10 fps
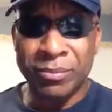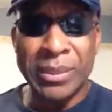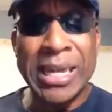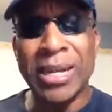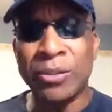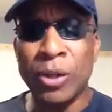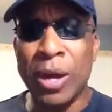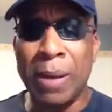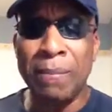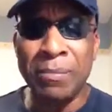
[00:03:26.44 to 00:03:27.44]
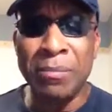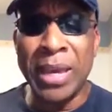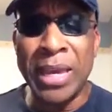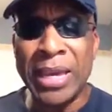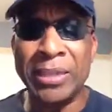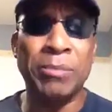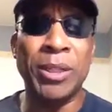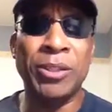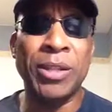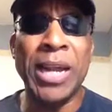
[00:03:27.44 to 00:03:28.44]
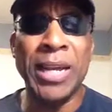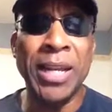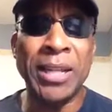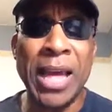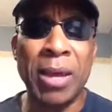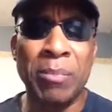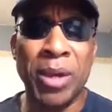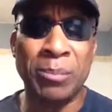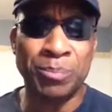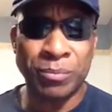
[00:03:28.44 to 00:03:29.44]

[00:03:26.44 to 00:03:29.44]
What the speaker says: I don't know how big he is, but he looks like a pimp.